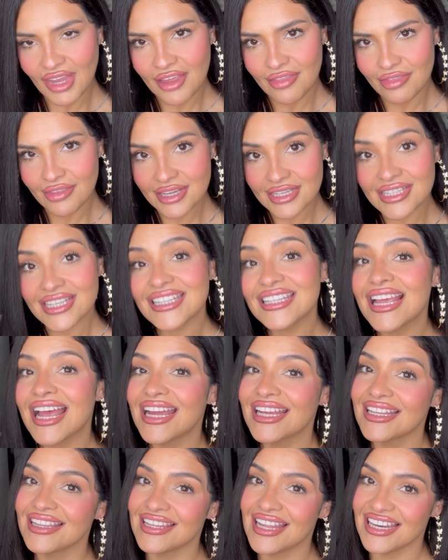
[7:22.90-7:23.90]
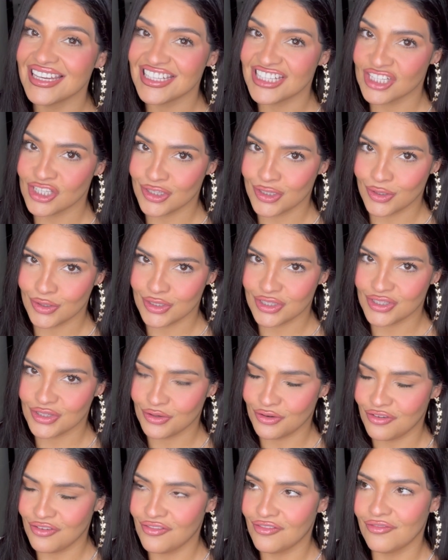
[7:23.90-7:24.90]
this is
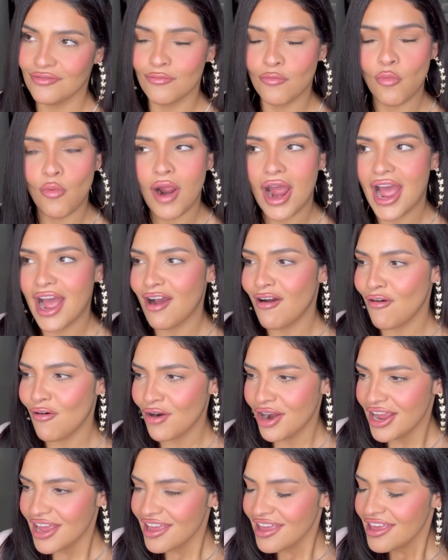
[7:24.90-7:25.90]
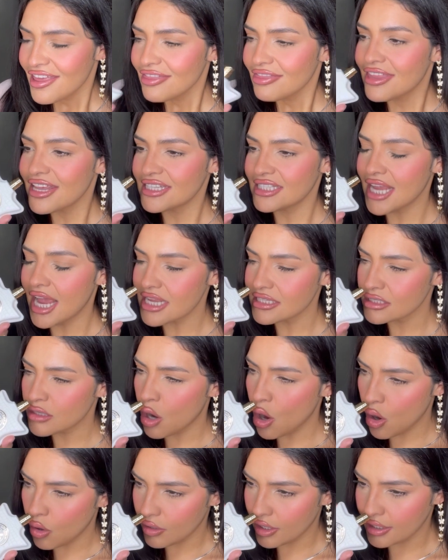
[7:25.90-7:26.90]
delicioso. Wow. This has
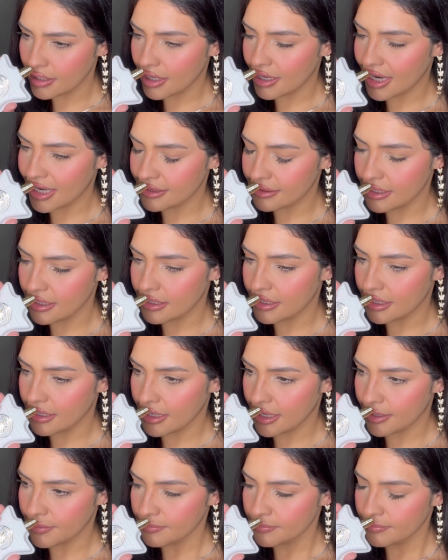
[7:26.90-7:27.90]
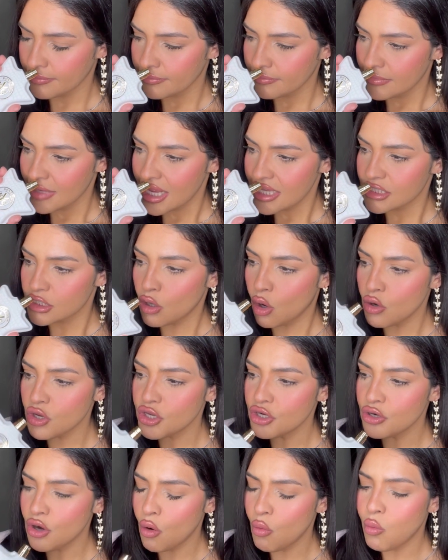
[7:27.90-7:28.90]
coconut, I think, in it. So
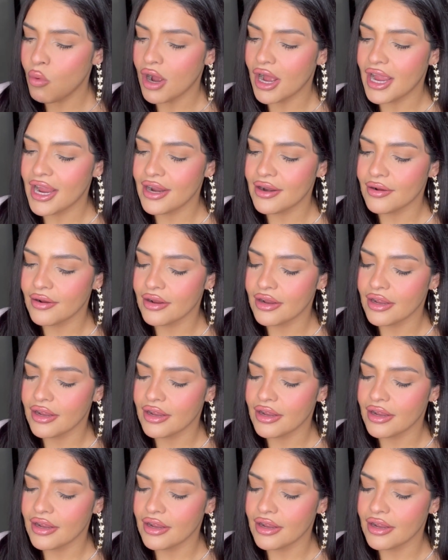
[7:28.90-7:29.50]
you know what?